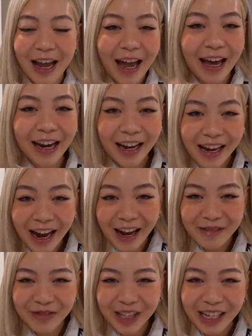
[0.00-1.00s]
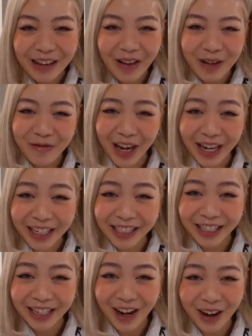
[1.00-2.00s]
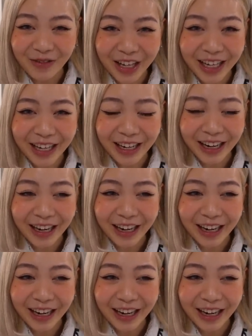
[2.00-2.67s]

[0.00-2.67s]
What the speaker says: And I can't believe I managed to cop it.